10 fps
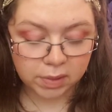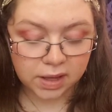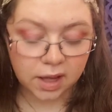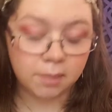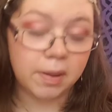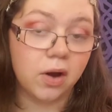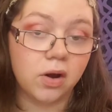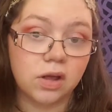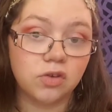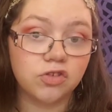being a
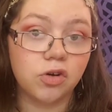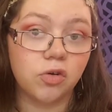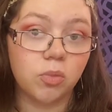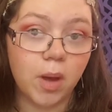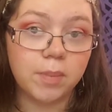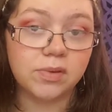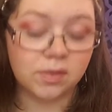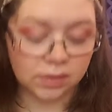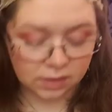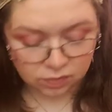parent in general might be
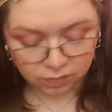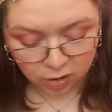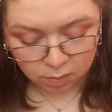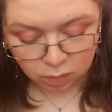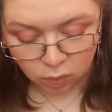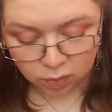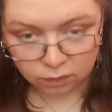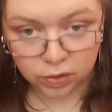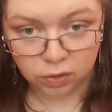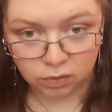something that's very
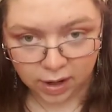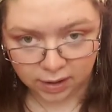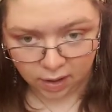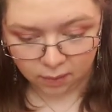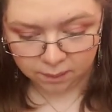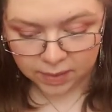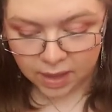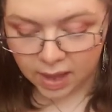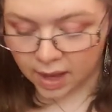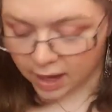important for you right now.
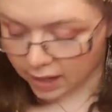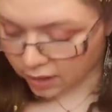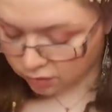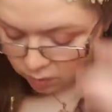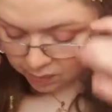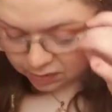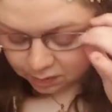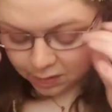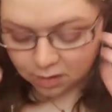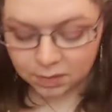And I do want to
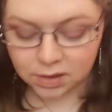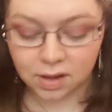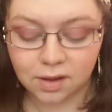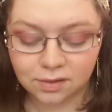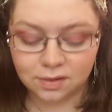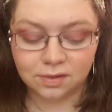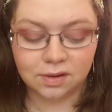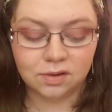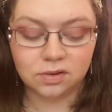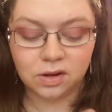speak because this
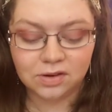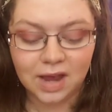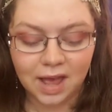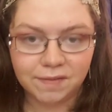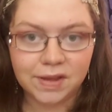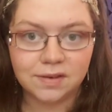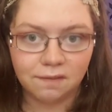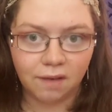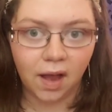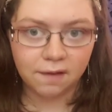is such heavy
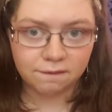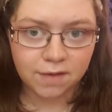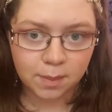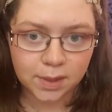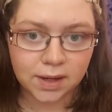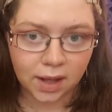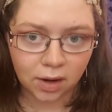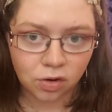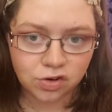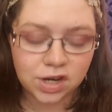divine feminine
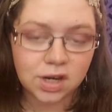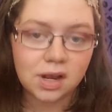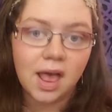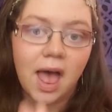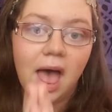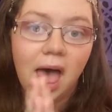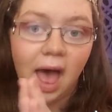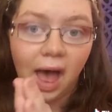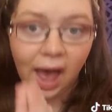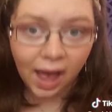energy.
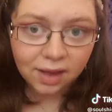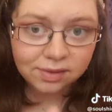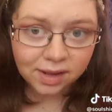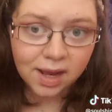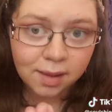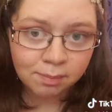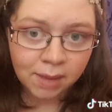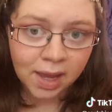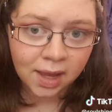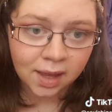As a
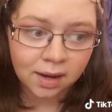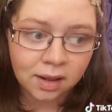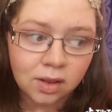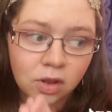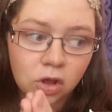man,